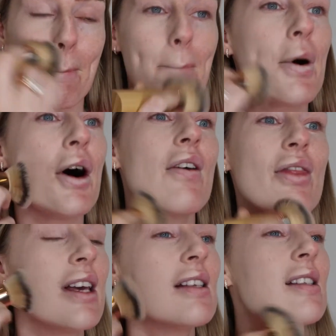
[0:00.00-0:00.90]
but
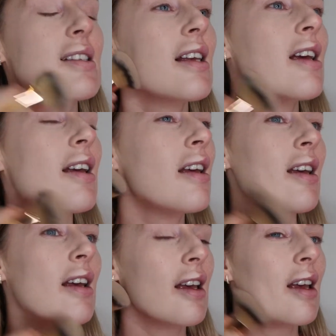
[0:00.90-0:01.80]
this
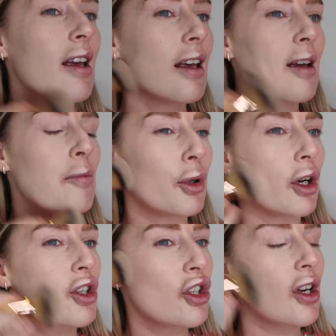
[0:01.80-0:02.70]

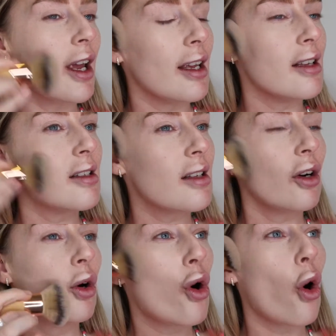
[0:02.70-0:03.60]
brush is
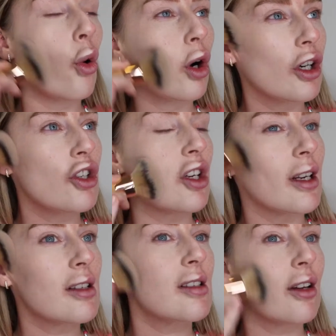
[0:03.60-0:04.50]

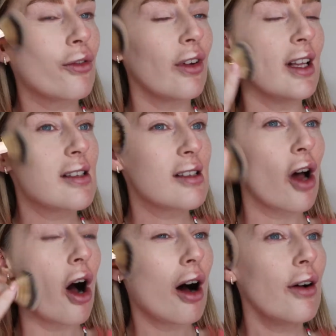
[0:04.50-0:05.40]
gorgeous. It feels
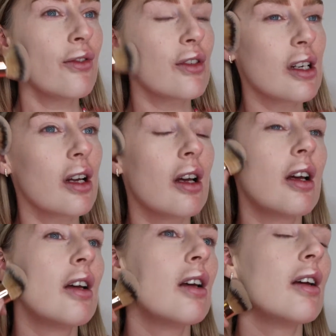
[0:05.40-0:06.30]
soft.
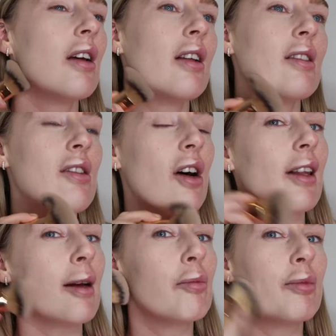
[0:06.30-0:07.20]
It's not
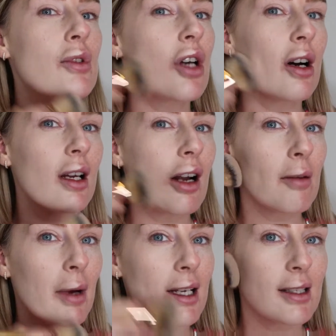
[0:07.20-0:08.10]
like tugging
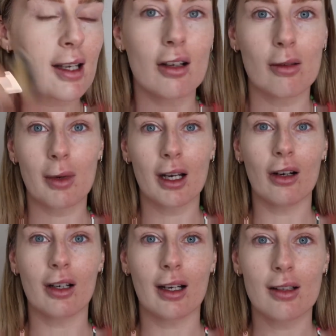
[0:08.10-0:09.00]
on my skin. Oh my
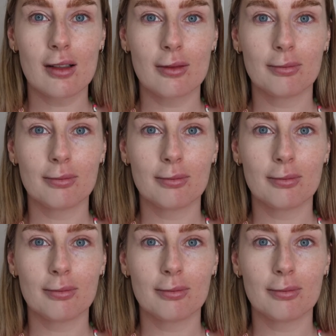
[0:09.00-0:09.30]
god, guys.